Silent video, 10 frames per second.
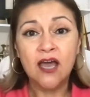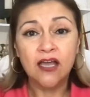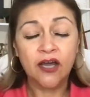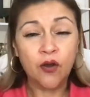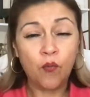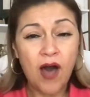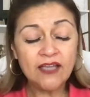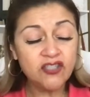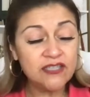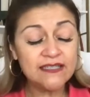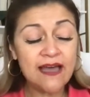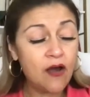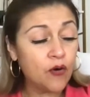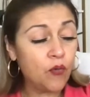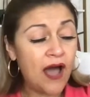going to watch this
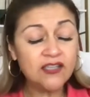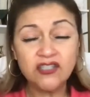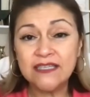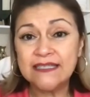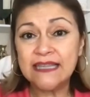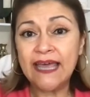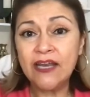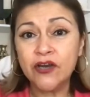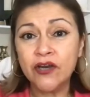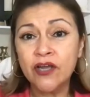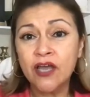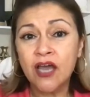now or watch this later,